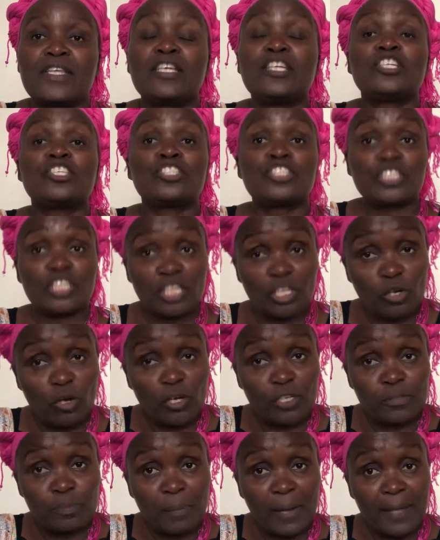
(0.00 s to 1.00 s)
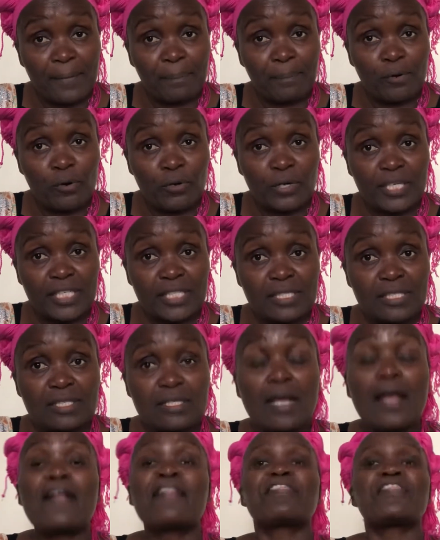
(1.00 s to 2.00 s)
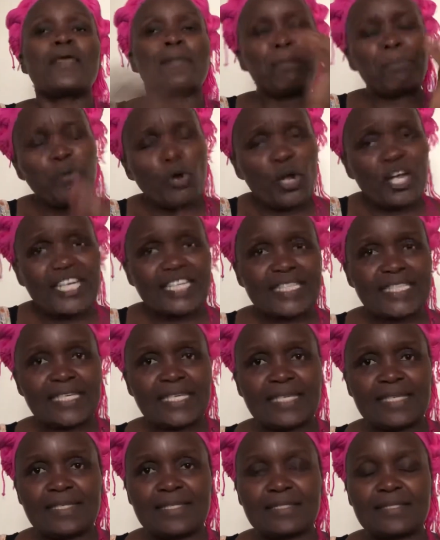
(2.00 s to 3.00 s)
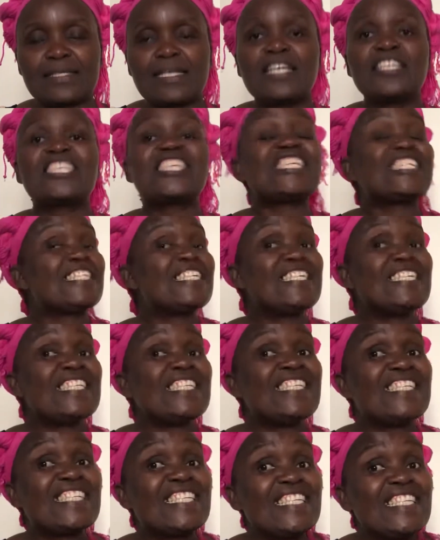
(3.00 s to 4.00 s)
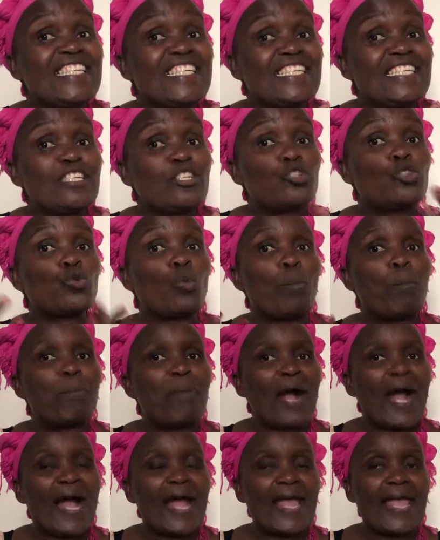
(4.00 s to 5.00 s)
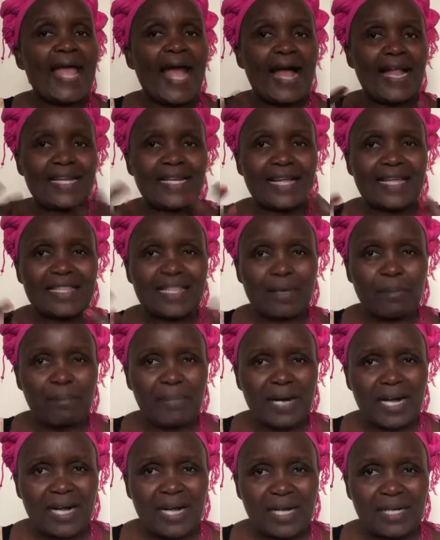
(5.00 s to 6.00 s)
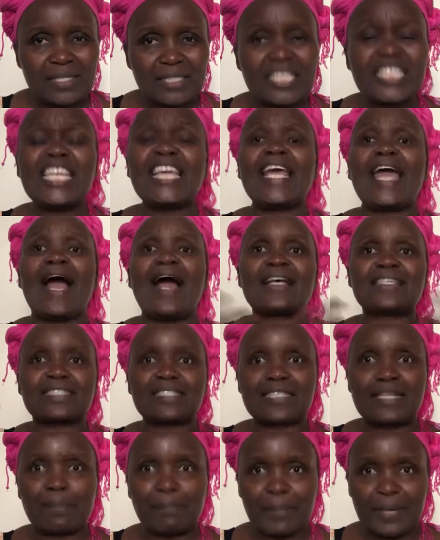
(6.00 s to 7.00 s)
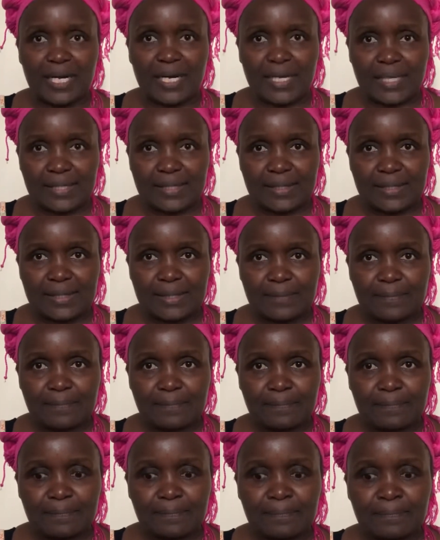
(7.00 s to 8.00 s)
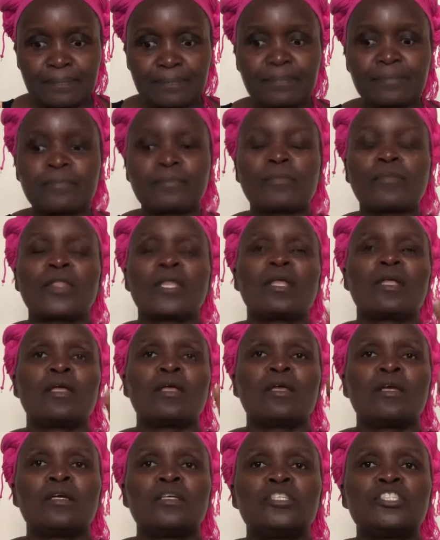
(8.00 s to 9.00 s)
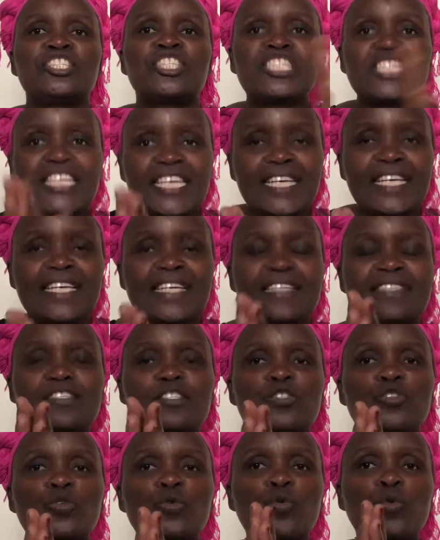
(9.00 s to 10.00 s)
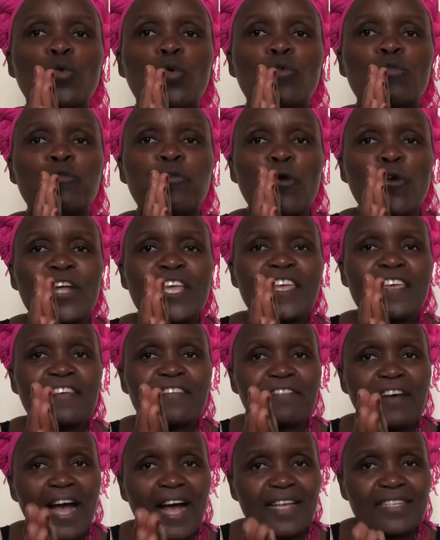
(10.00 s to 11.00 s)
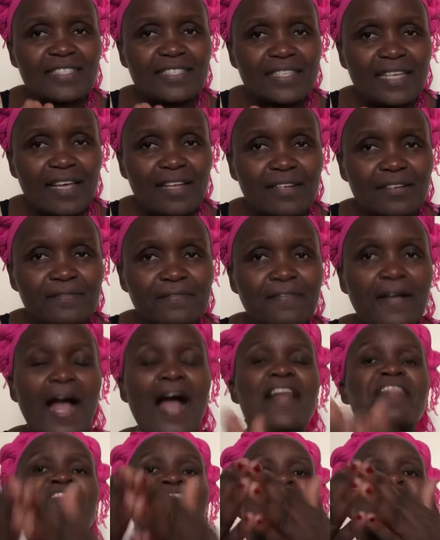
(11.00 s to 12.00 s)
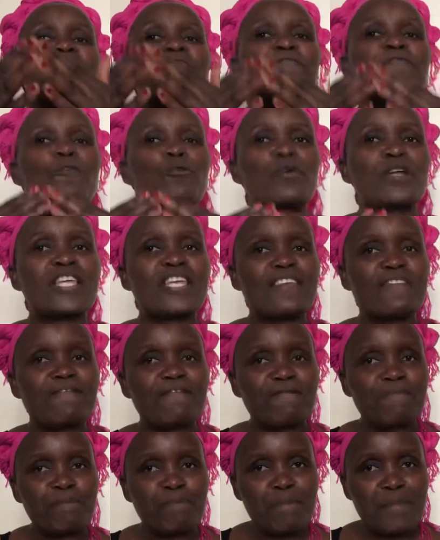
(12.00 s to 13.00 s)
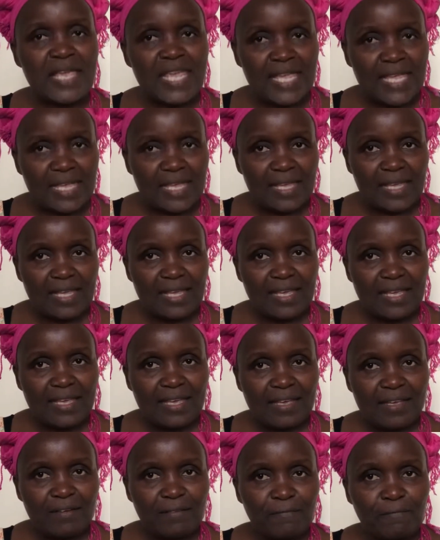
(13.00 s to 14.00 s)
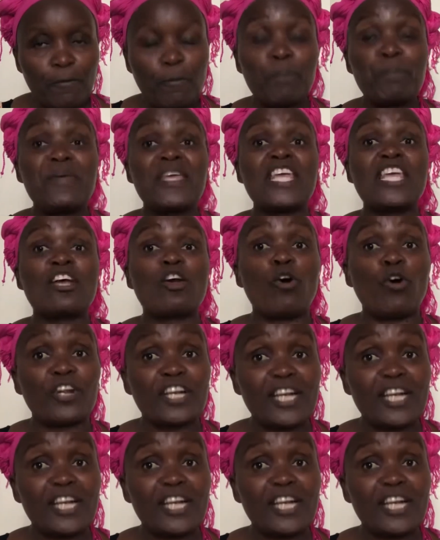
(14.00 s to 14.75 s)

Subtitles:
She got my point. The point is, she didn't need to buy another bag. She has the bags. She is to forgive herself and then forgive me for being on